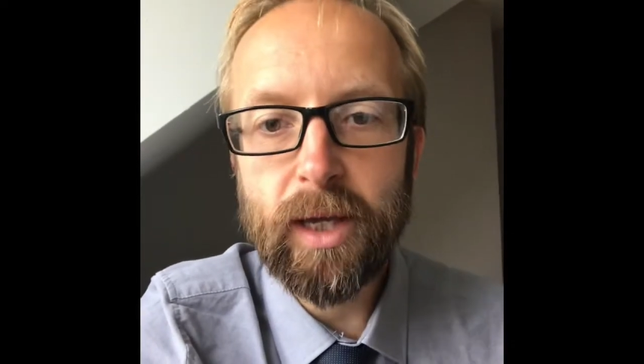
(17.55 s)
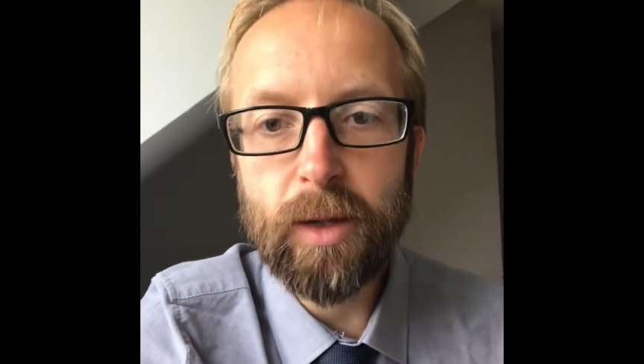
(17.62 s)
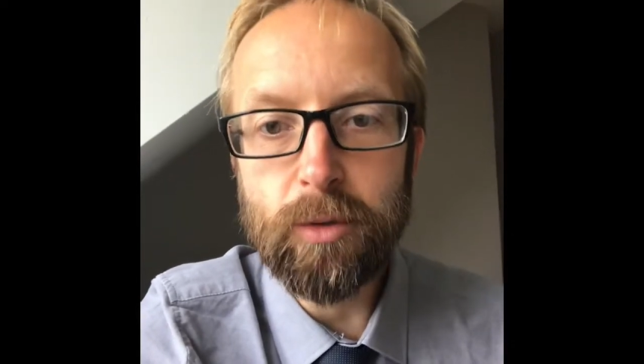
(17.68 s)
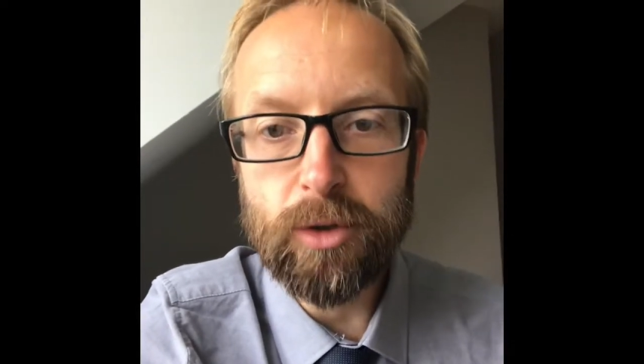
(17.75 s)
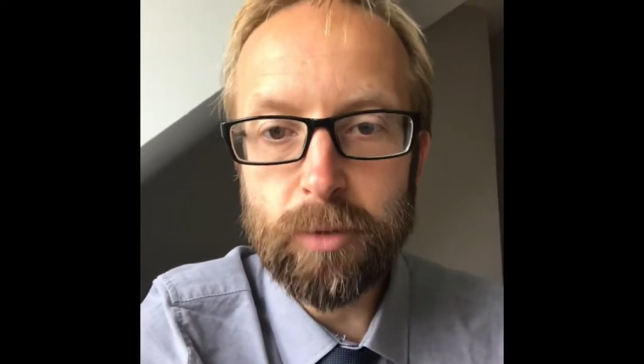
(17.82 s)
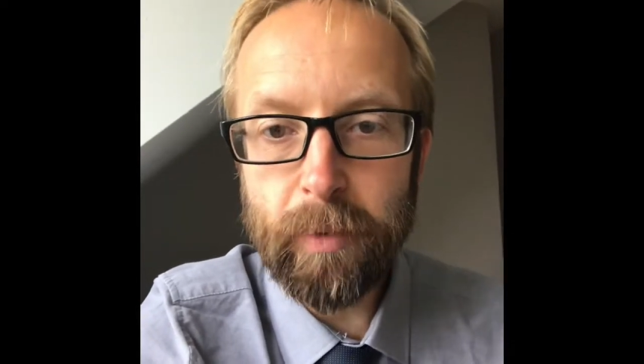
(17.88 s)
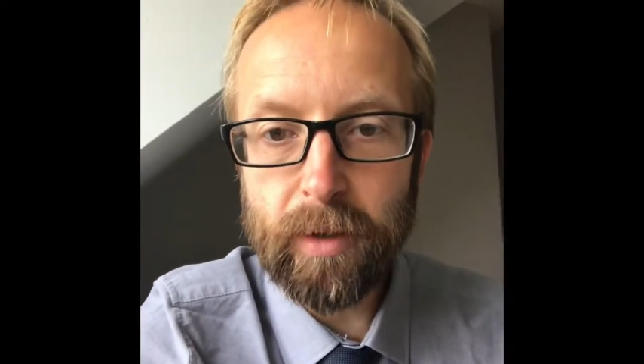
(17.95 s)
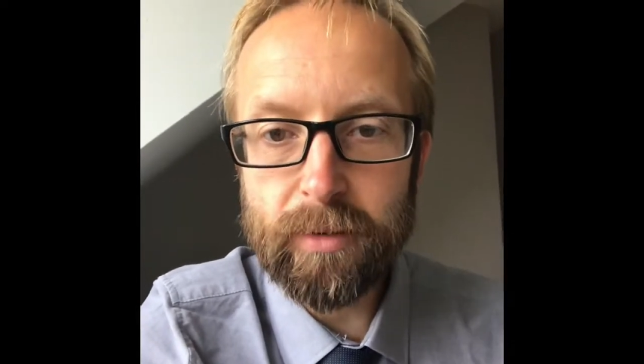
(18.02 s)
it was
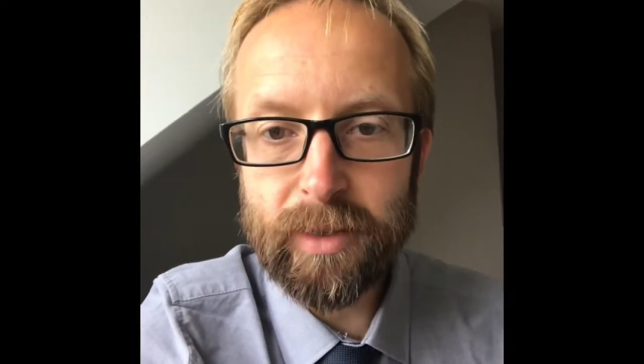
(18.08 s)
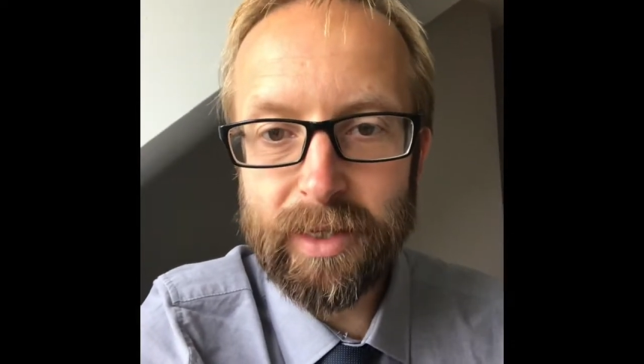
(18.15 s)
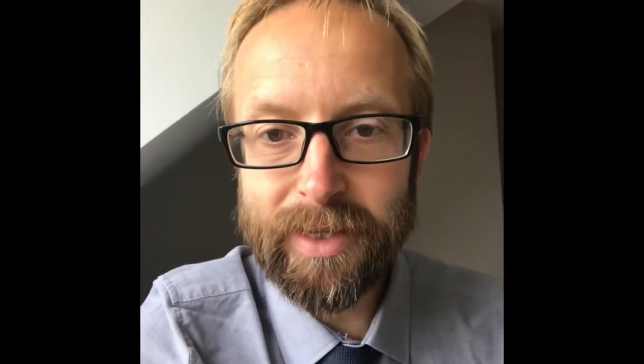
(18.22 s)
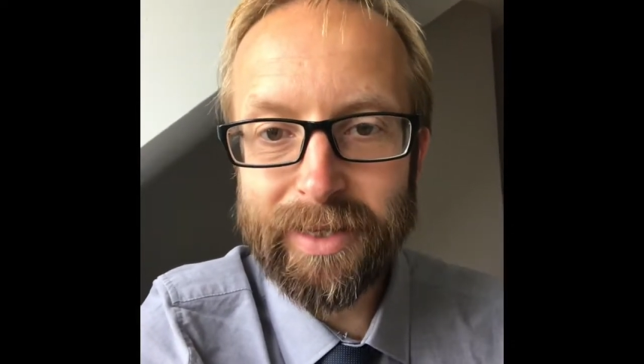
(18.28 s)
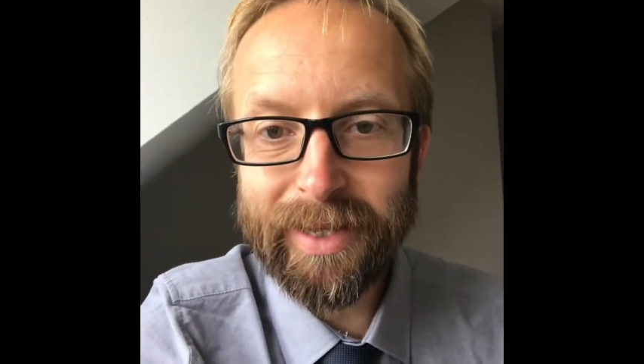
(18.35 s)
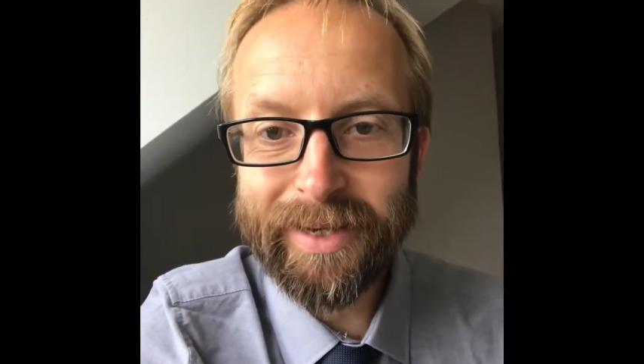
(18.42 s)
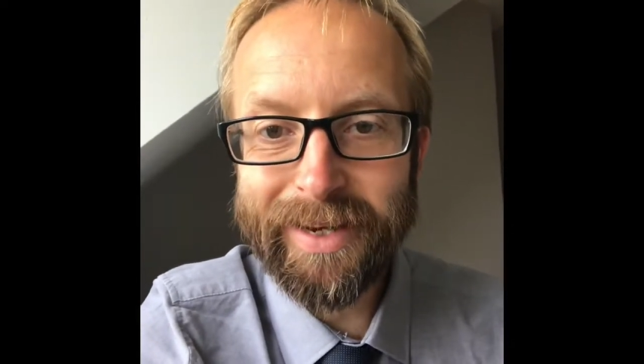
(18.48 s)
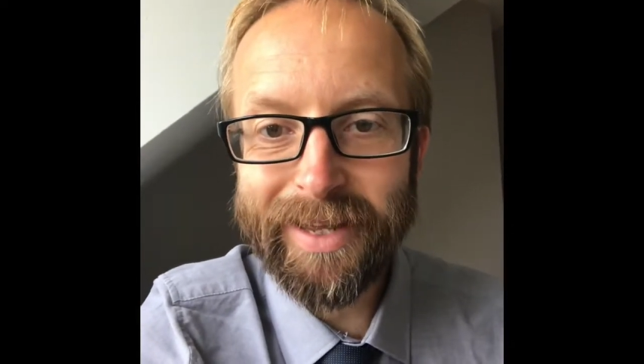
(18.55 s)
just about taking
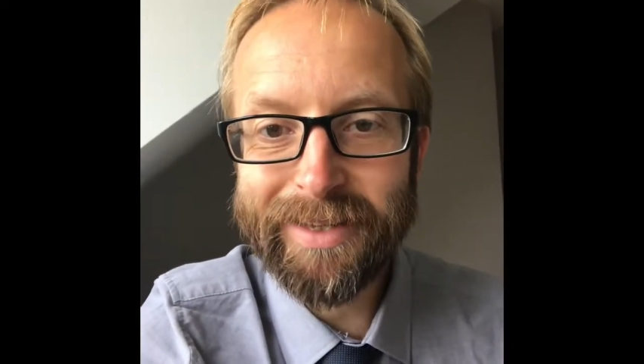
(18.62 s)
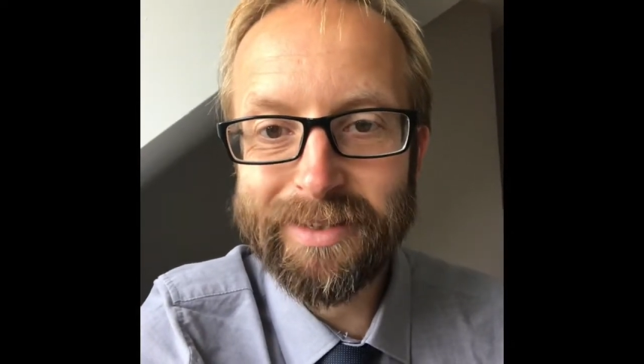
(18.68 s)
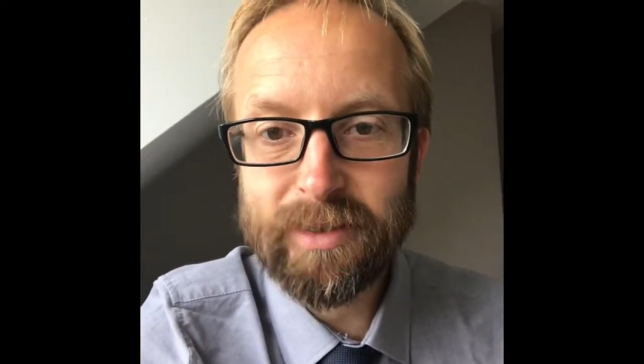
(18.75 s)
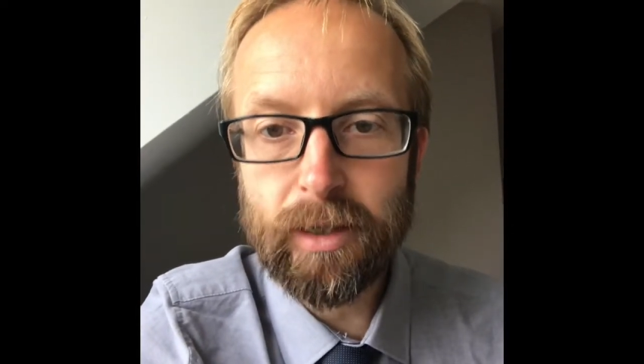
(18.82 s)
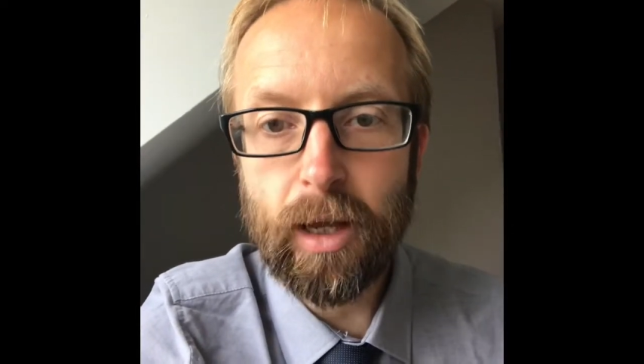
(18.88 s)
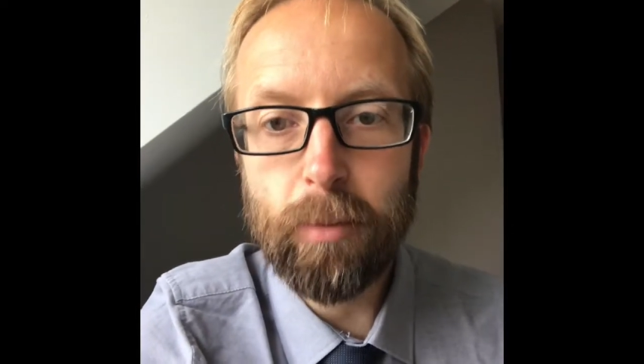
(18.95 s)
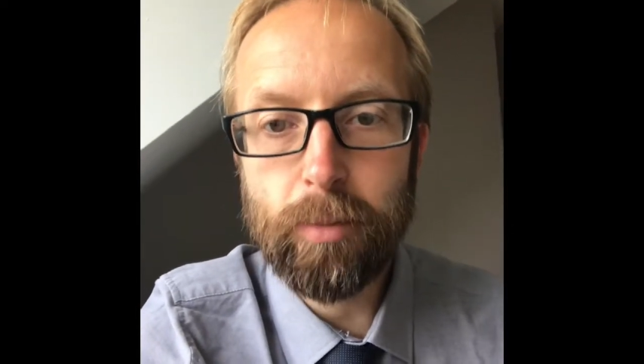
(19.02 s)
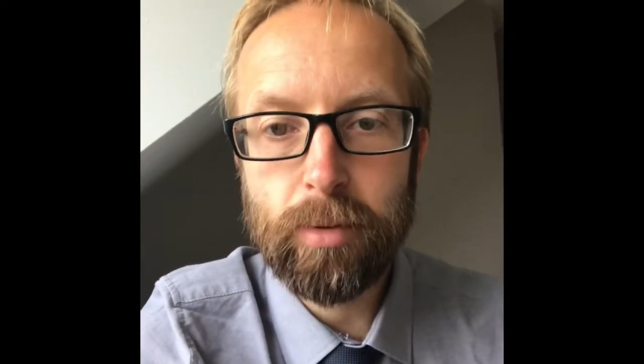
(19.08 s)
that next
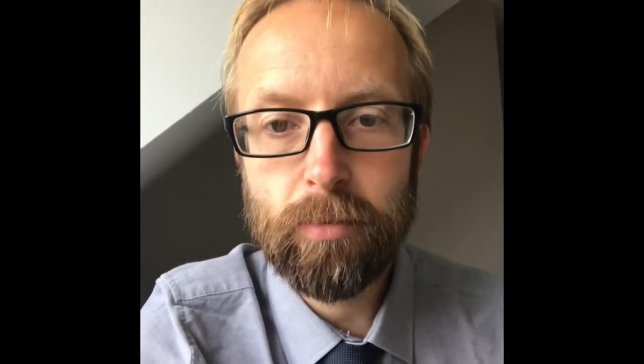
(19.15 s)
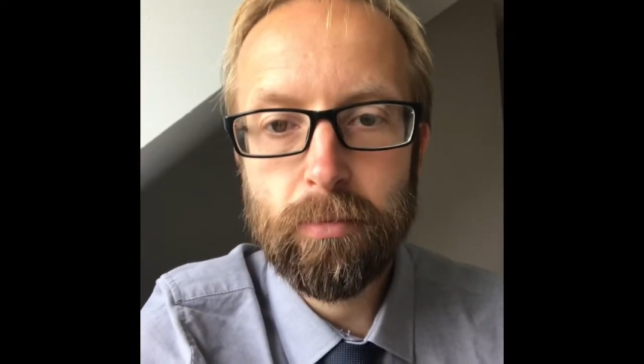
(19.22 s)
step.